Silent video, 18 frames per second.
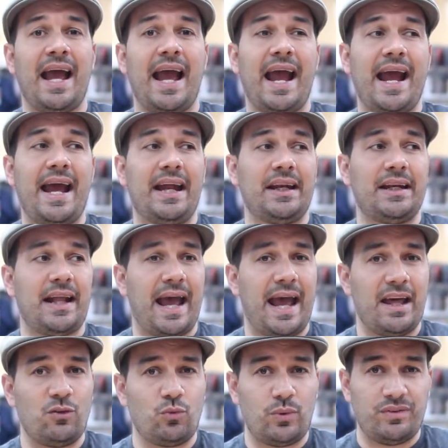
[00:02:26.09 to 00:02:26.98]
And
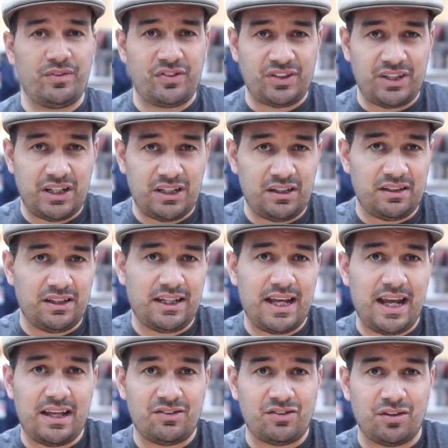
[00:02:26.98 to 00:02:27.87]
as we've seen in the
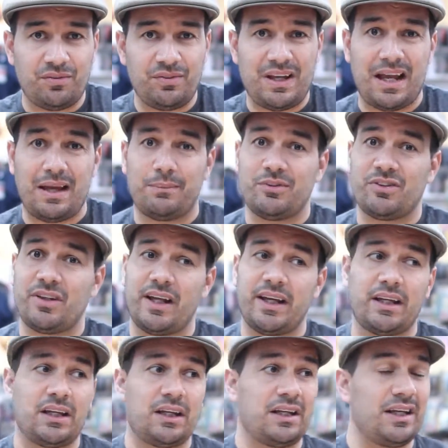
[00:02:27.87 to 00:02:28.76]
case of games
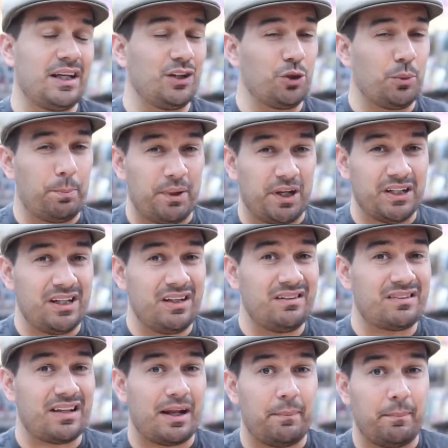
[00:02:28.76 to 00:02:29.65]
like Killer
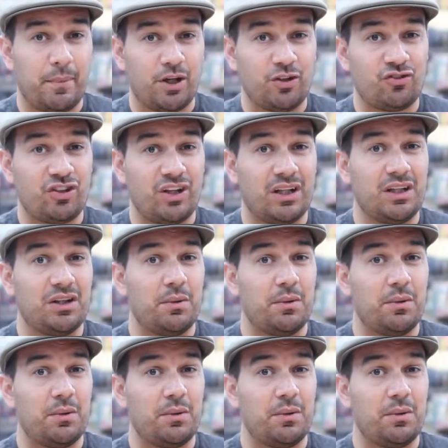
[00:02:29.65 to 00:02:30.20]
Bunnies and Munchkin,